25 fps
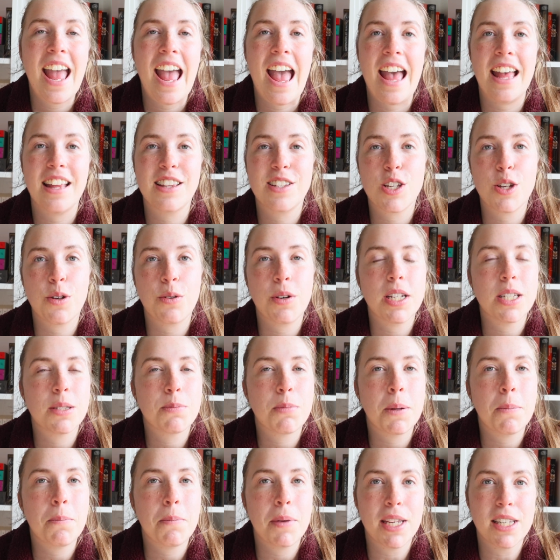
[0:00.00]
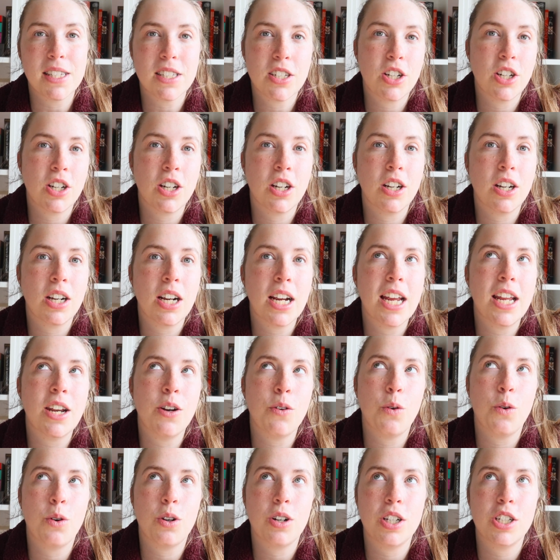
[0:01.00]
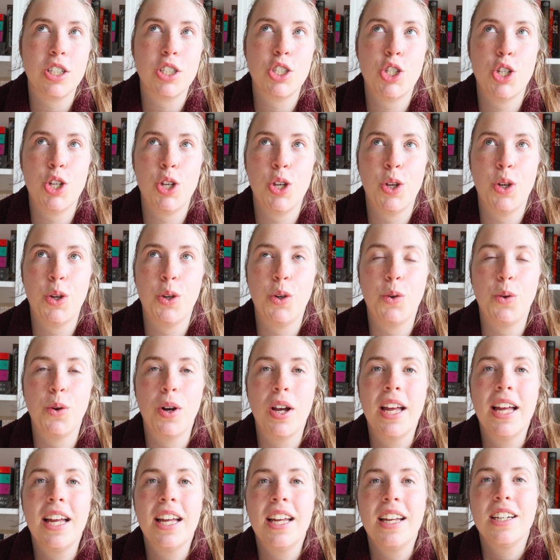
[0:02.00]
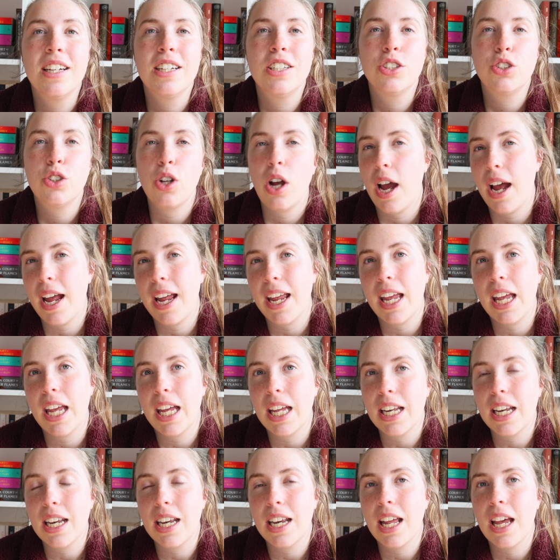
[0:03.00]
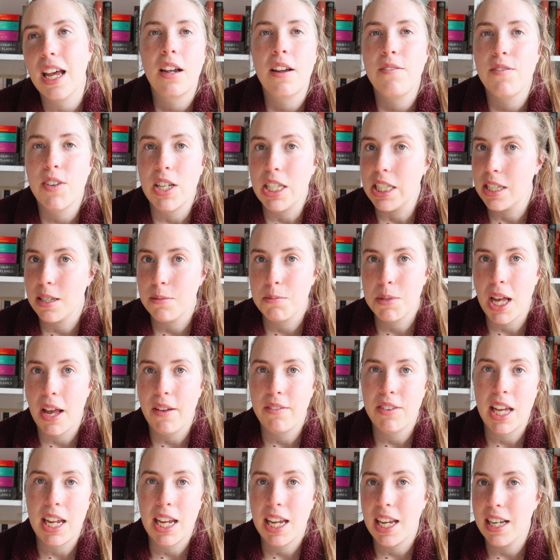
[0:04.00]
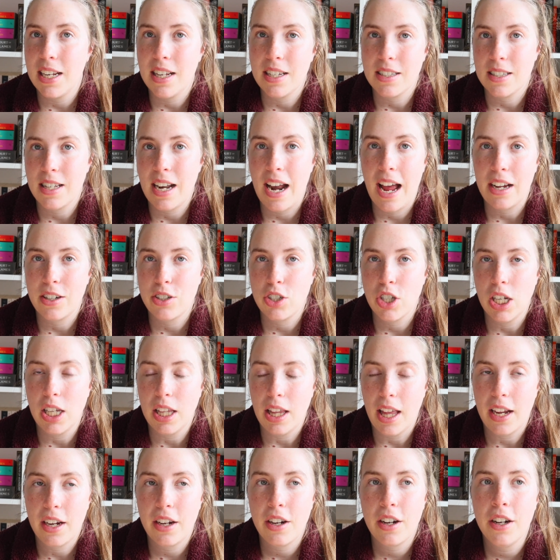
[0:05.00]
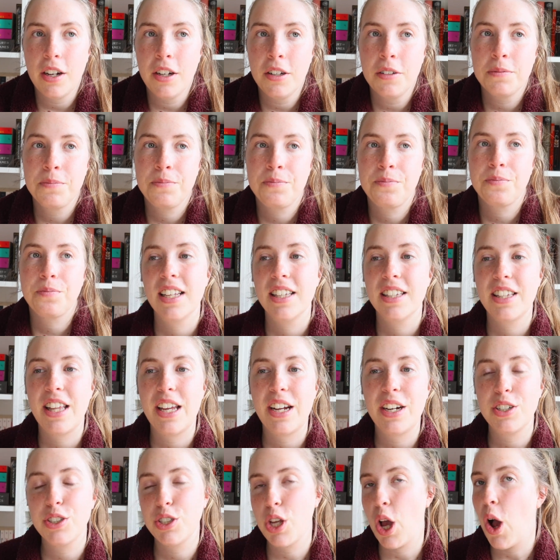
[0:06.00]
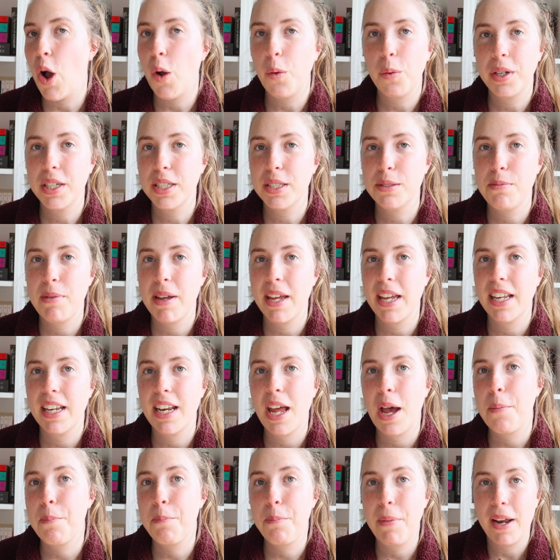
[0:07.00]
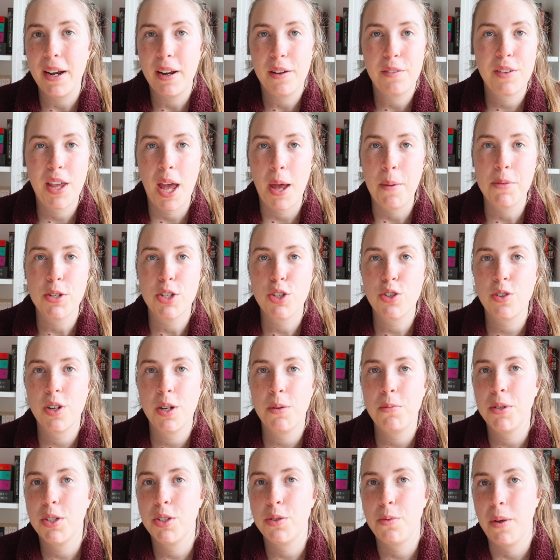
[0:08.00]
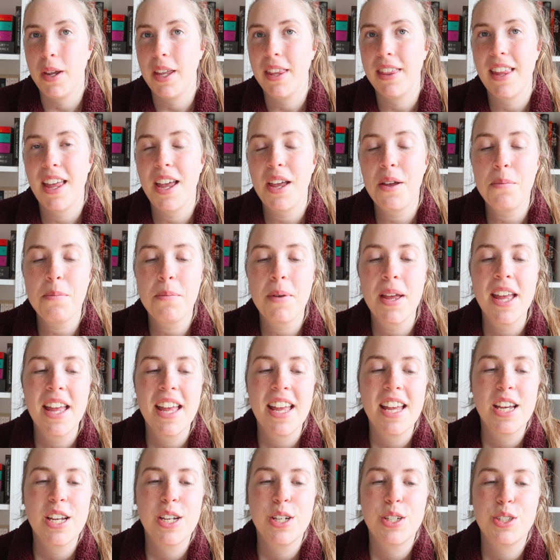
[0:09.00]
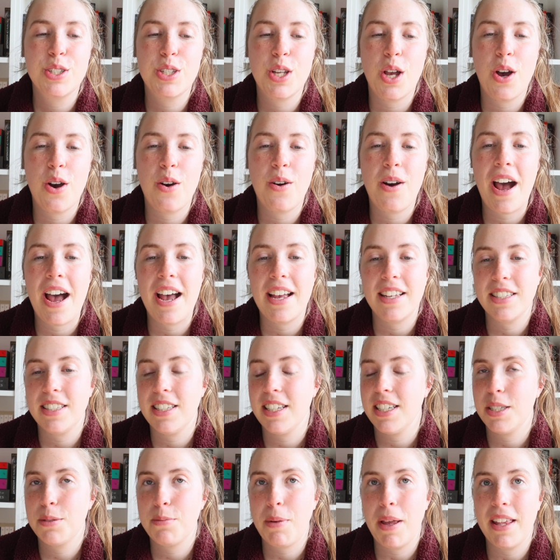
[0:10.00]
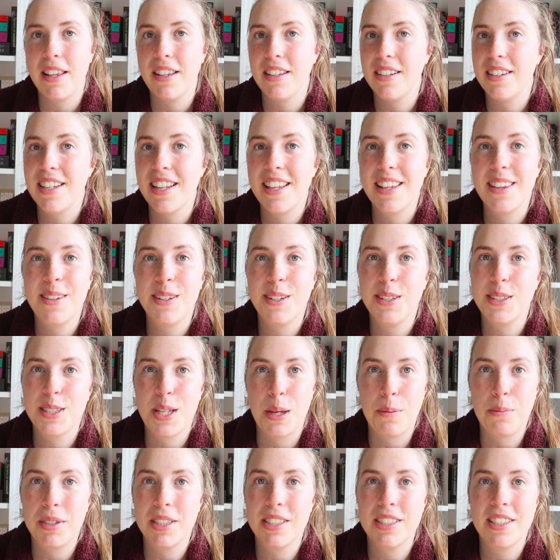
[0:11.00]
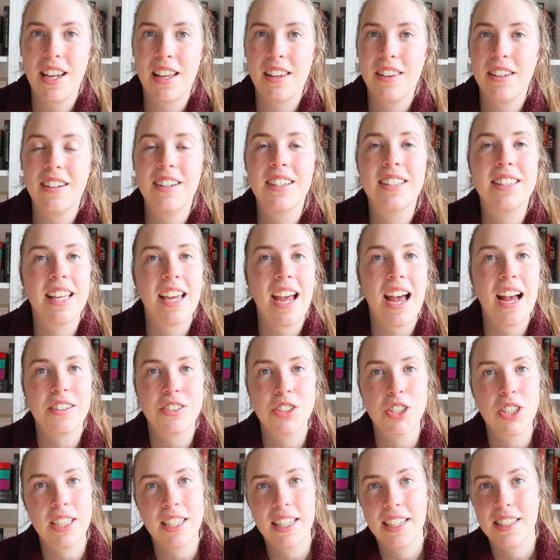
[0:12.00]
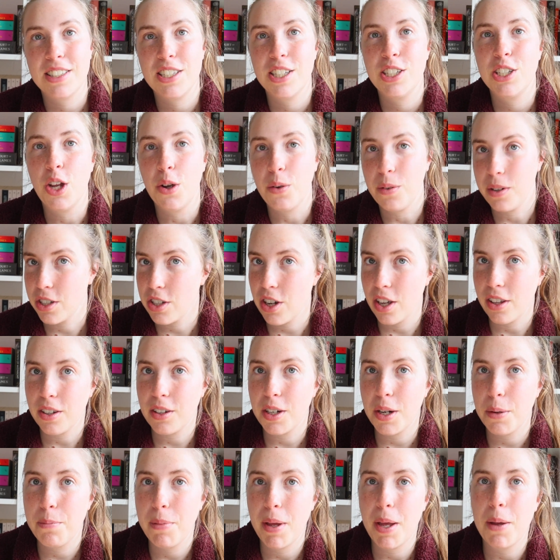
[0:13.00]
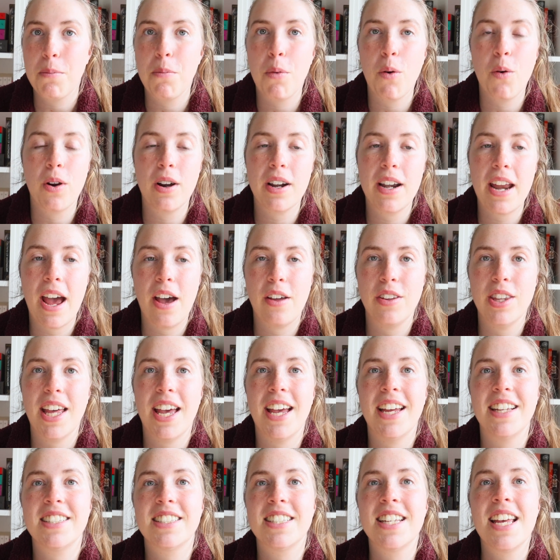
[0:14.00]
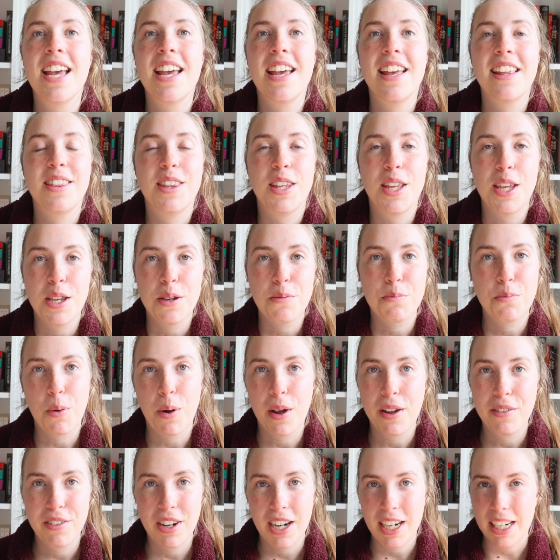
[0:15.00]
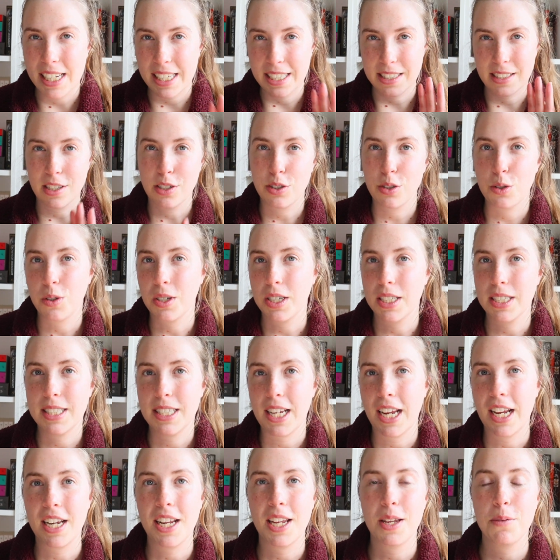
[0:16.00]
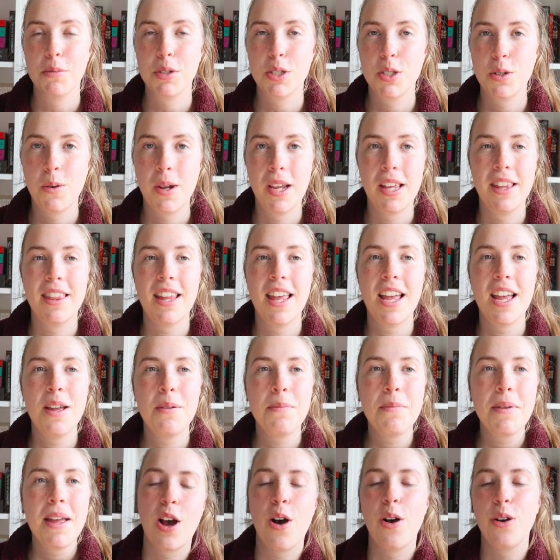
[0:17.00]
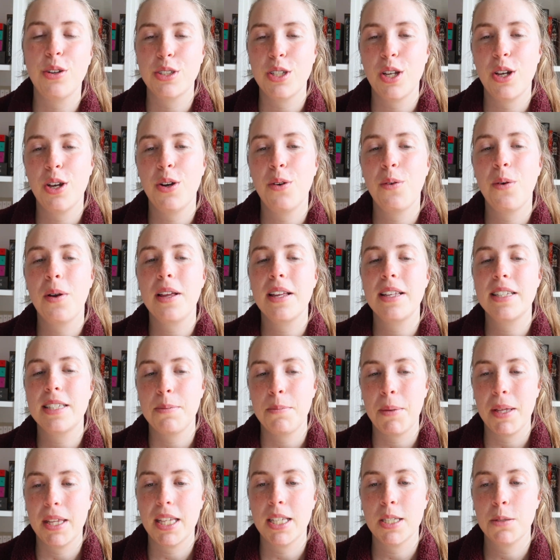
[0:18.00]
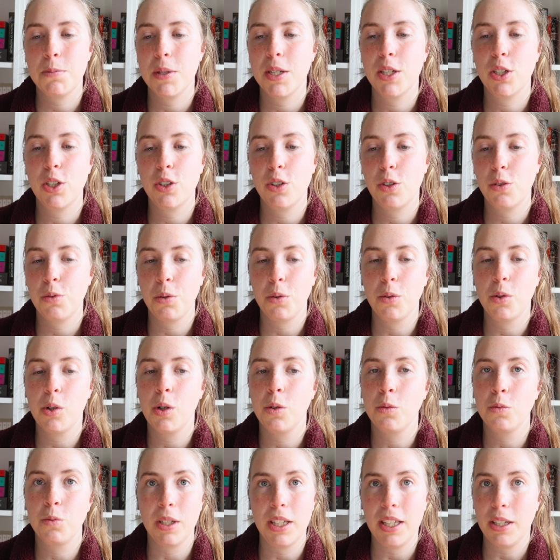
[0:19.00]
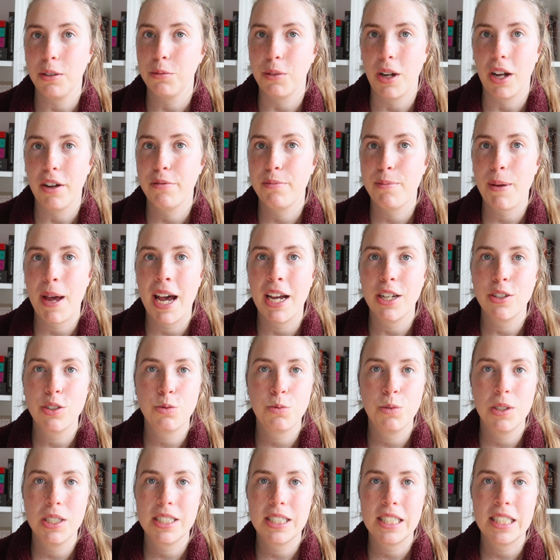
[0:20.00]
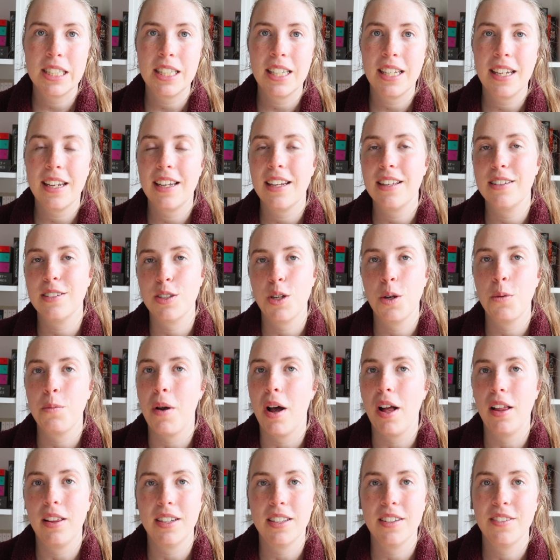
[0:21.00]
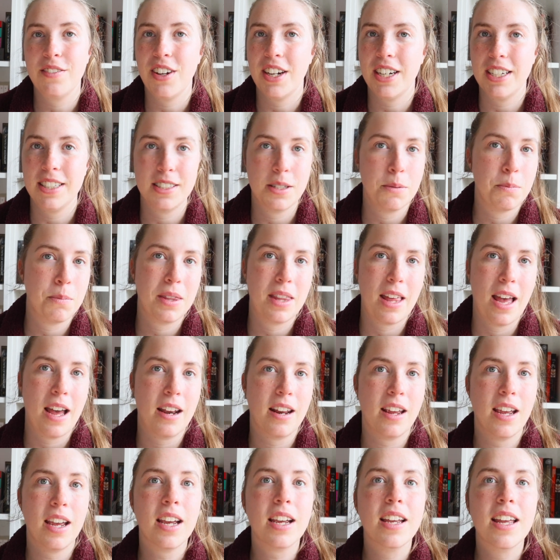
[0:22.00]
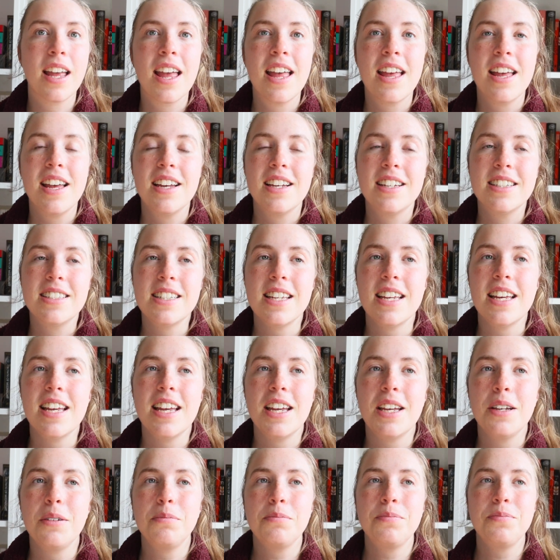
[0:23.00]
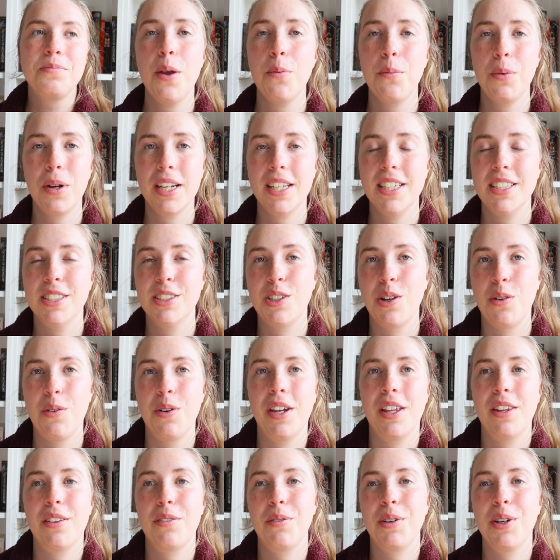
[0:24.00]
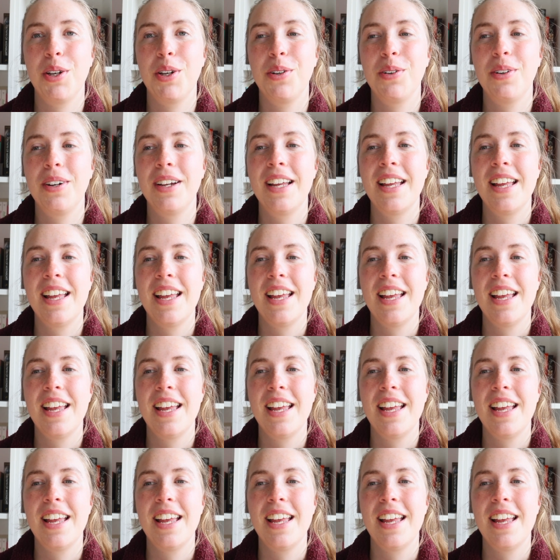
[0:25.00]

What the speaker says: And so he's been mean to her in order to try and convince himself that he doesn't actually like her. There's always been a bit of chemistry between them. So as they spend the summer together, they actually get to know each other a bit more now that the boyfriend isn't sort of standing in between them. Also, Smith has been through a really rough patch recently, and so Molly is very sympathetic to him and what he's going through.